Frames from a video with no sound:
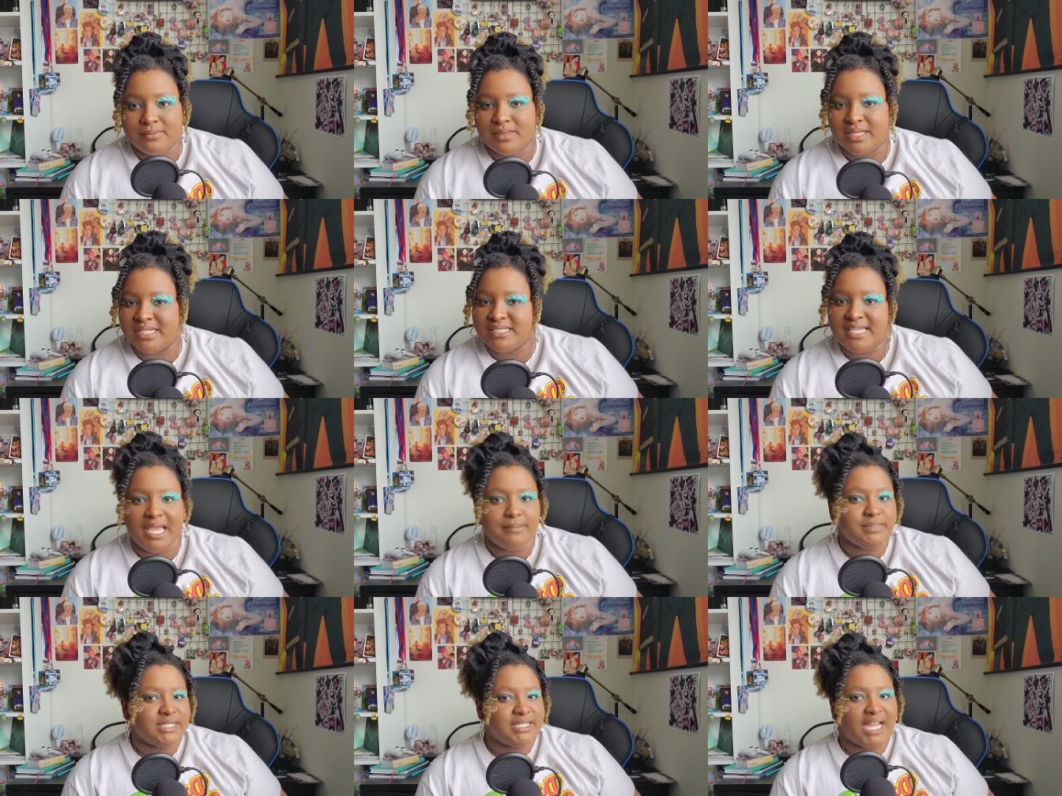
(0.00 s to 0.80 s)
This
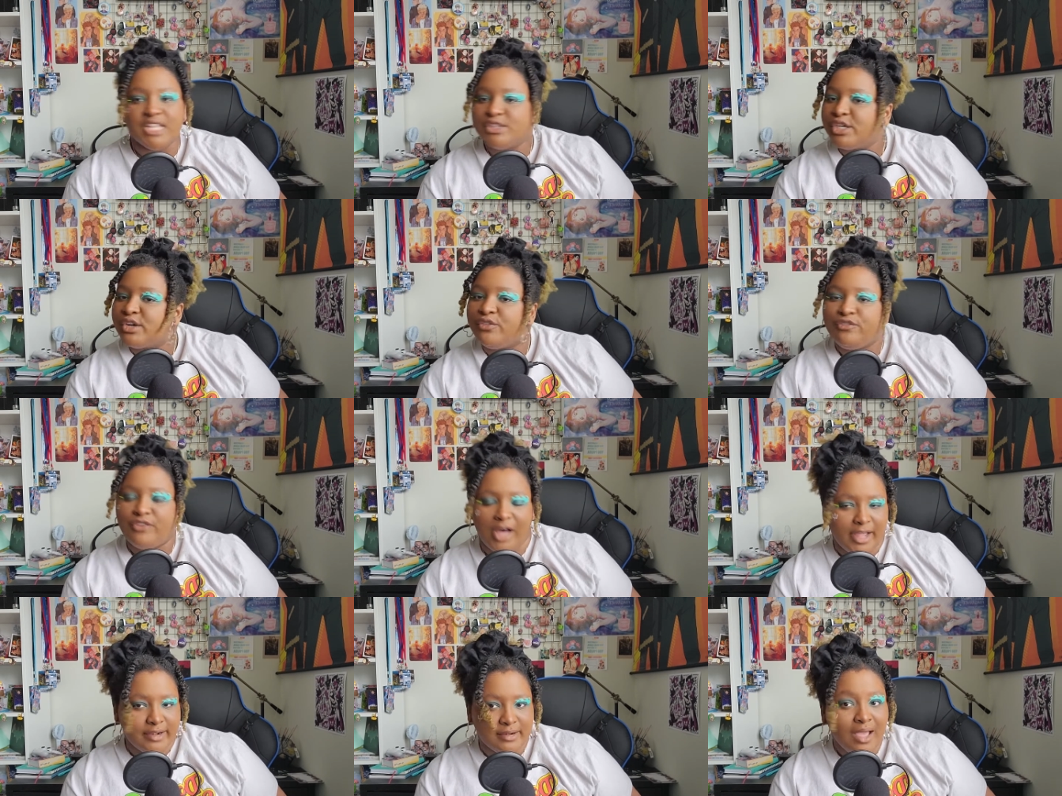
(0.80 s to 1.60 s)
camp did not look
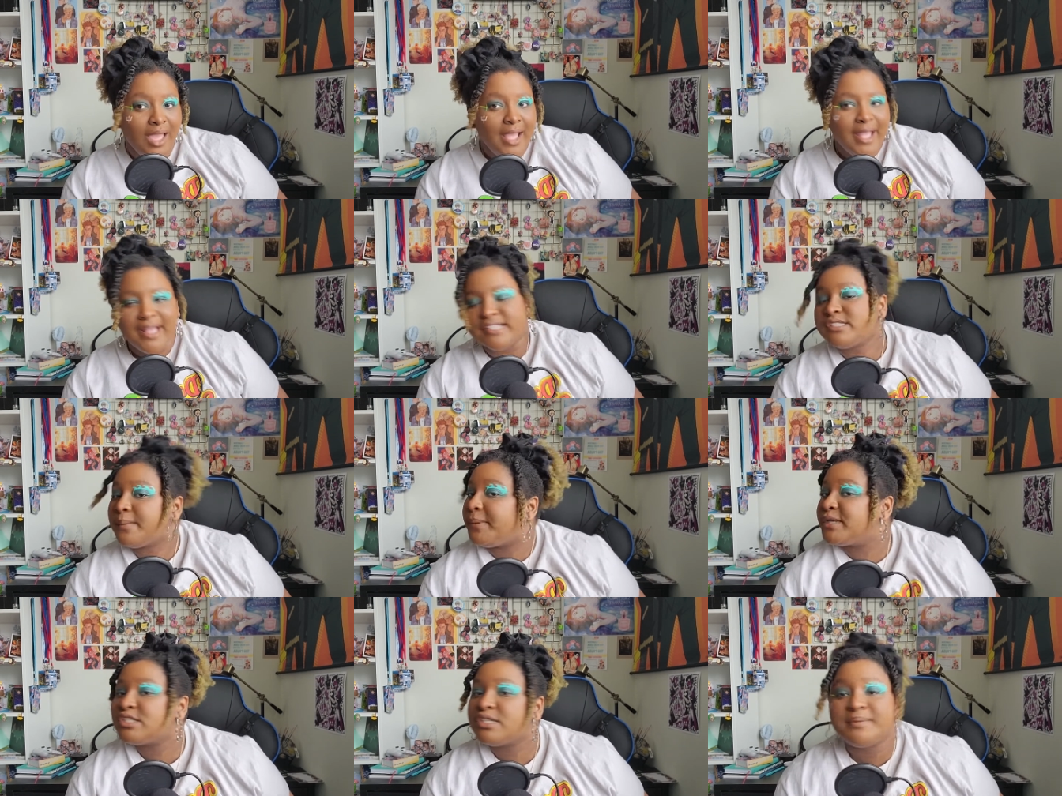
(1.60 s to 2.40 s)
fun. It's
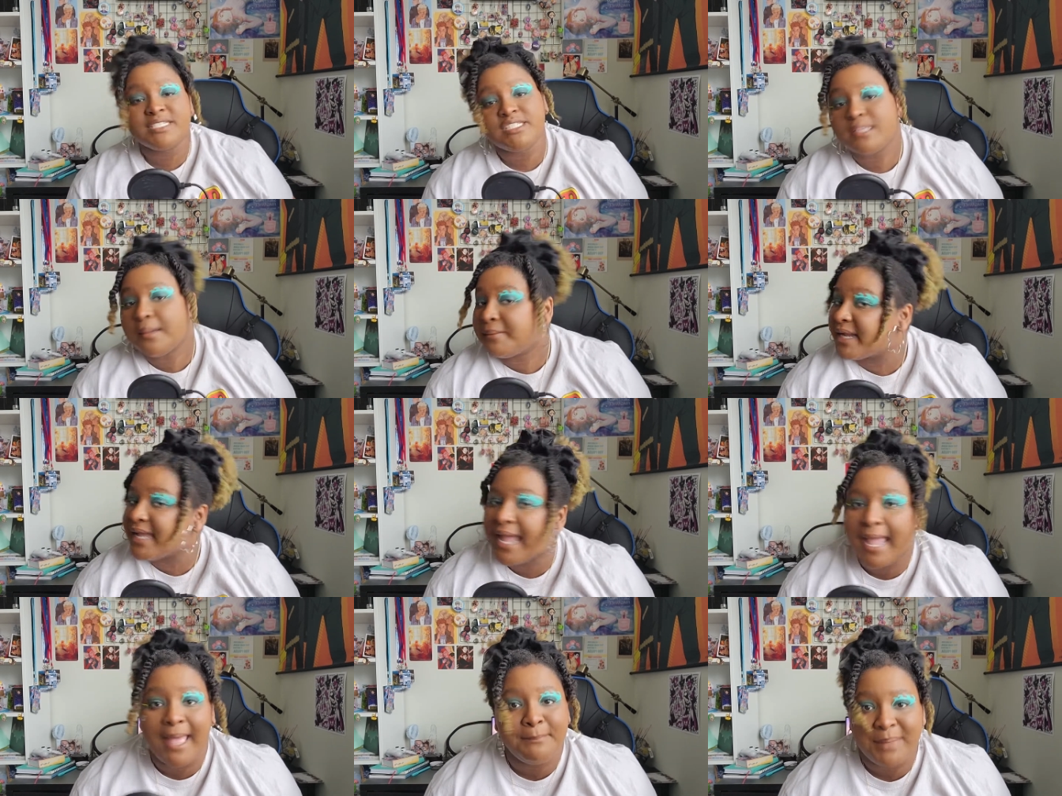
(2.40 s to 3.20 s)
supposed to be summer
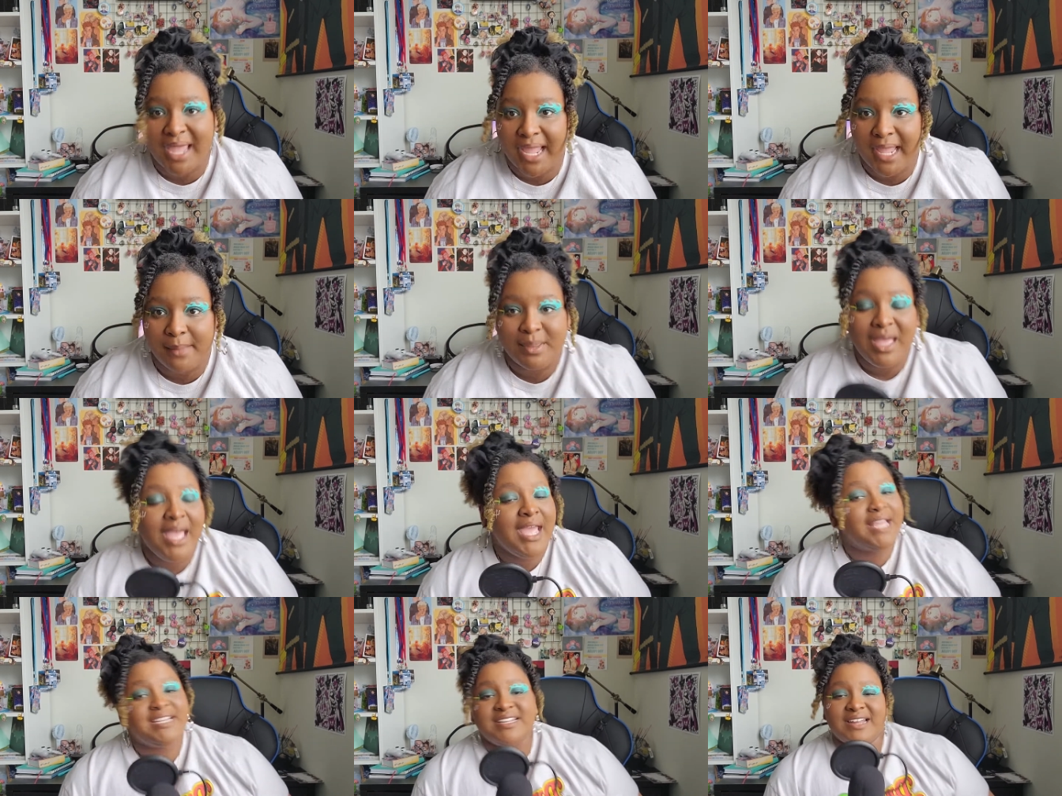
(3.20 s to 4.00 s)
camp, babe.
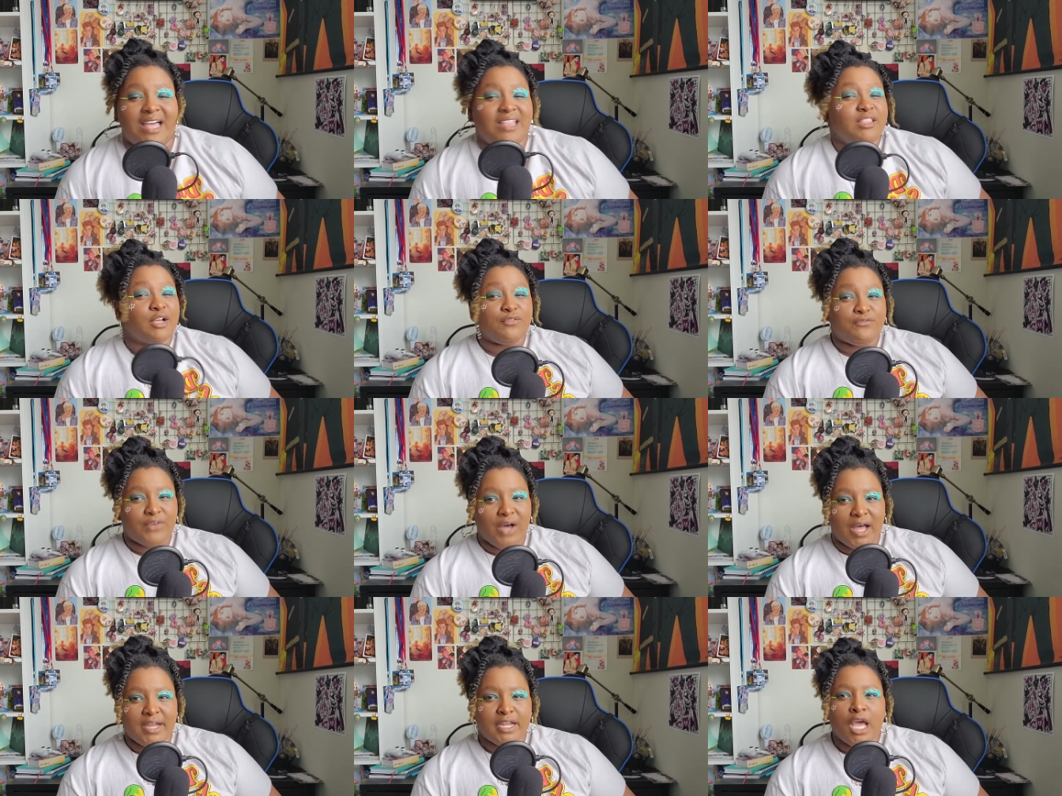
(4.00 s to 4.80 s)
It did not look
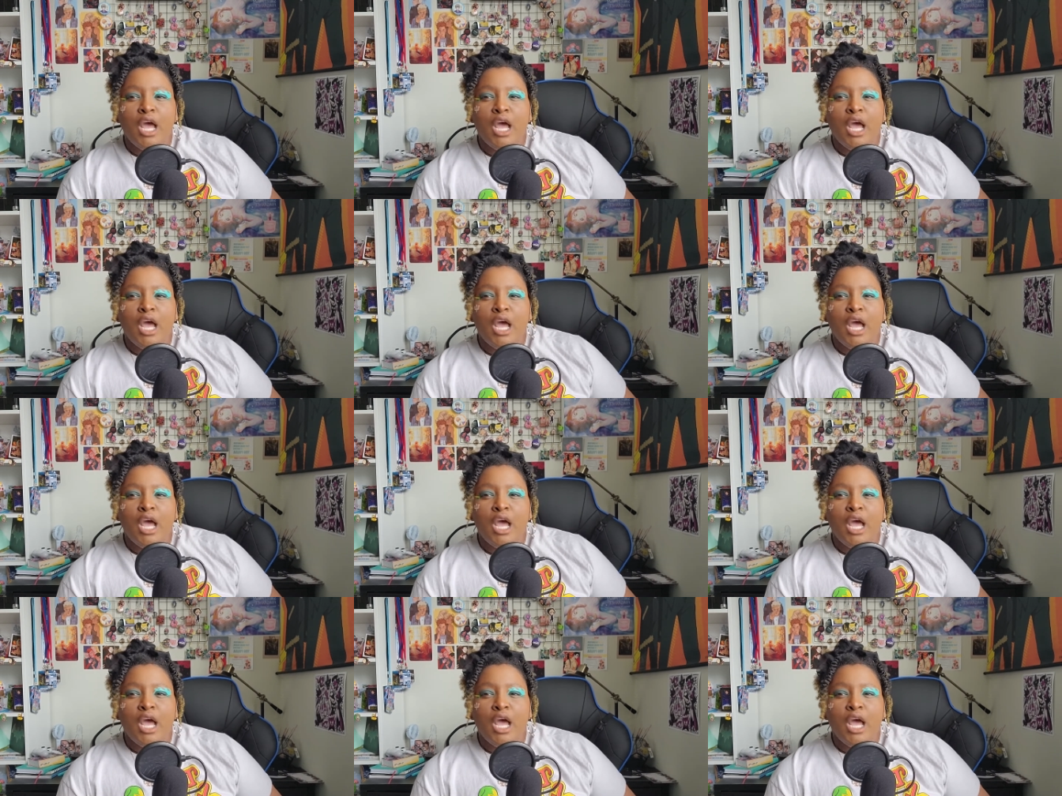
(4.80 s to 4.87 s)
fun.